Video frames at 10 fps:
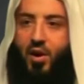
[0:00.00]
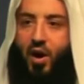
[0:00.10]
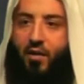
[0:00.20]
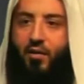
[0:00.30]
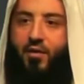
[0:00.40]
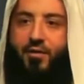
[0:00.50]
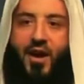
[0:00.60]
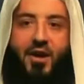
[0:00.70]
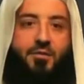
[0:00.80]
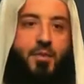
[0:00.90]
I've got
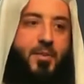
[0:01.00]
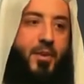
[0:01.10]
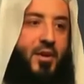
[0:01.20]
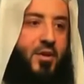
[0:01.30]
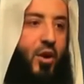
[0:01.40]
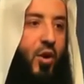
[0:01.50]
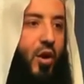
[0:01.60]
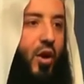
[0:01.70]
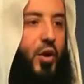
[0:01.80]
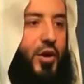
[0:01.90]
5 people in the
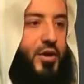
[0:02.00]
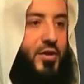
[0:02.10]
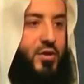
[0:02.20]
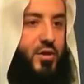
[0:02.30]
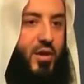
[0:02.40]
whole audience.